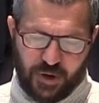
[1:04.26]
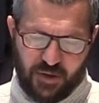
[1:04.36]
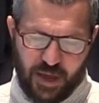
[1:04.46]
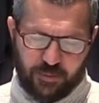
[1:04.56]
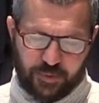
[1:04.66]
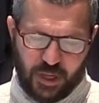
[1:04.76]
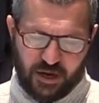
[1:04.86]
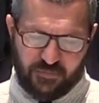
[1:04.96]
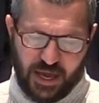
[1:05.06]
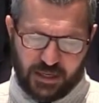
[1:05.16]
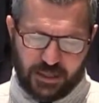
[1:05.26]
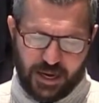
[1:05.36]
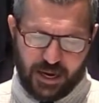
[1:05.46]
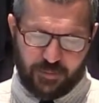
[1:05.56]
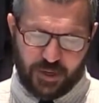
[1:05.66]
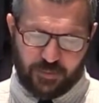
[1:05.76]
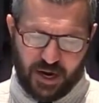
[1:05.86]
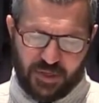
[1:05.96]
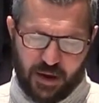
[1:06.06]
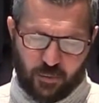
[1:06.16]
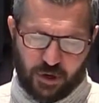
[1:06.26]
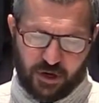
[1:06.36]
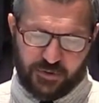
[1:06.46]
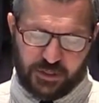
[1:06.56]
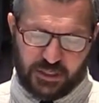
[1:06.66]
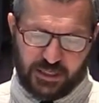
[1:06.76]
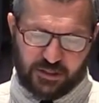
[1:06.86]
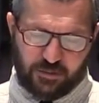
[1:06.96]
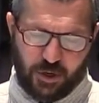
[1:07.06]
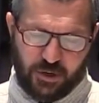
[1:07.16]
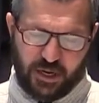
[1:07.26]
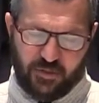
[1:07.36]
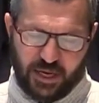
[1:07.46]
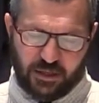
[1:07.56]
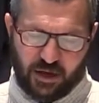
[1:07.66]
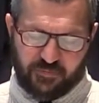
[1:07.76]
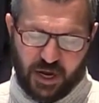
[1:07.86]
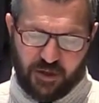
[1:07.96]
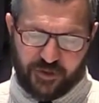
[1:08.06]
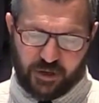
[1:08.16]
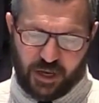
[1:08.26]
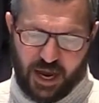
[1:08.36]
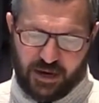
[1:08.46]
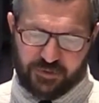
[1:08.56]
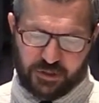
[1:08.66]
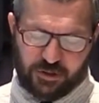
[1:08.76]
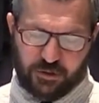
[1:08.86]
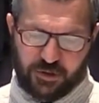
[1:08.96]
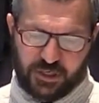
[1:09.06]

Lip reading: by that blood of that Lamb and by that word of their testimony, and they loved not their lives unto the